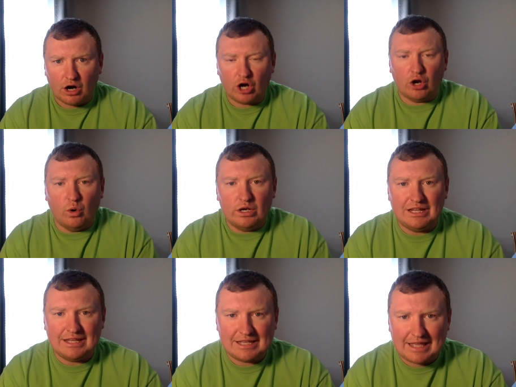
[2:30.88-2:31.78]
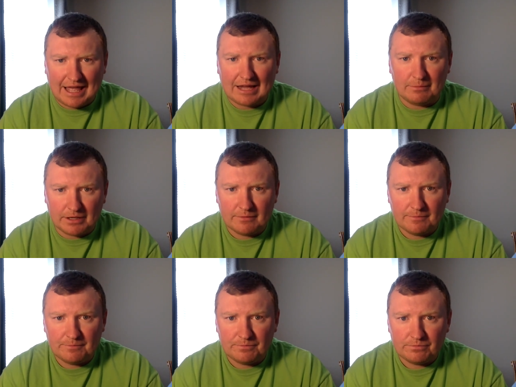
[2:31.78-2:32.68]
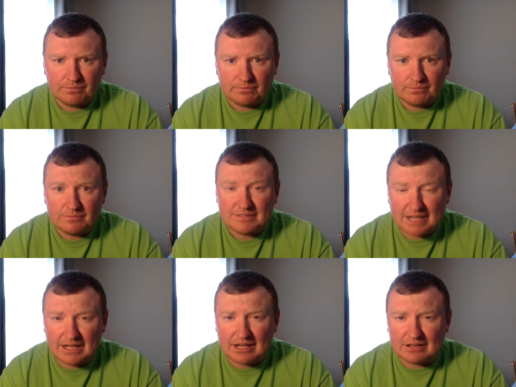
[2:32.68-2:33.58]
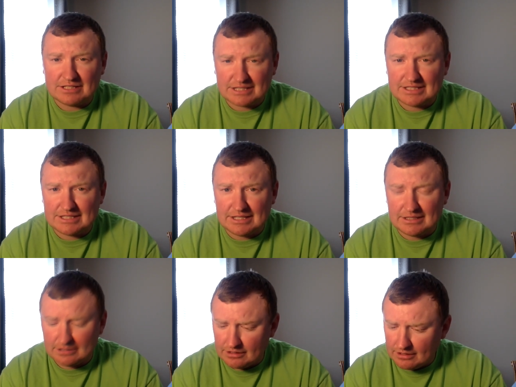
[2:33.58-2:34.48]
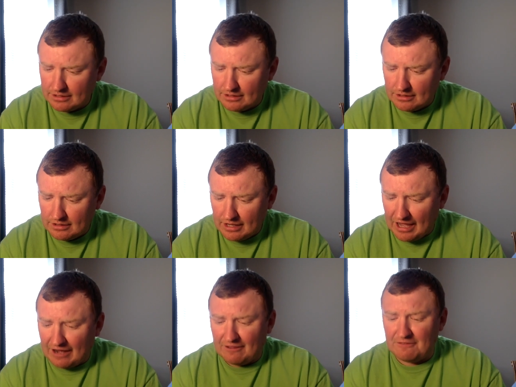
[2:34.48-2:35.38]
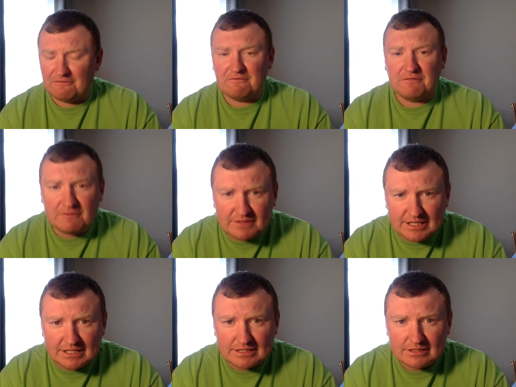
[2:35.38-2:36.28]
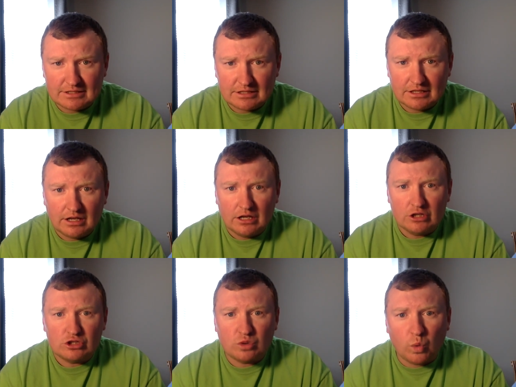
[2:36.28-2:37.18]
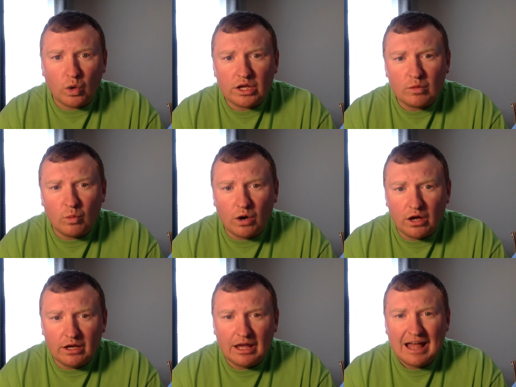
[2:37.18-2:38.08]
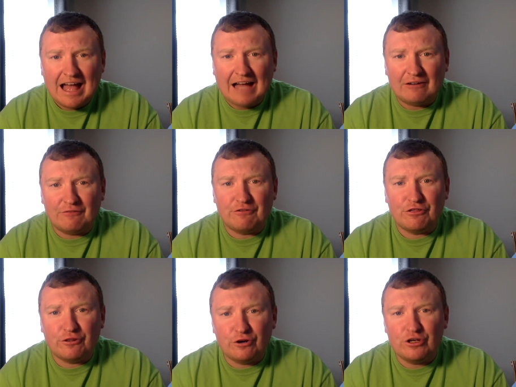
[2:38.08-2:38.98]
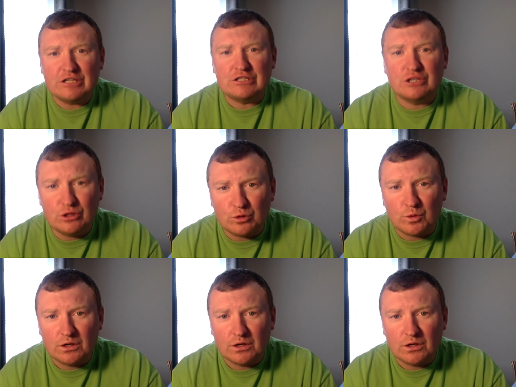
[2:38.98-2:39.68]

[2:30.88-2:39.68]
are going to the academy. 10 out of 16. Out of the 15s, 21 out of 32.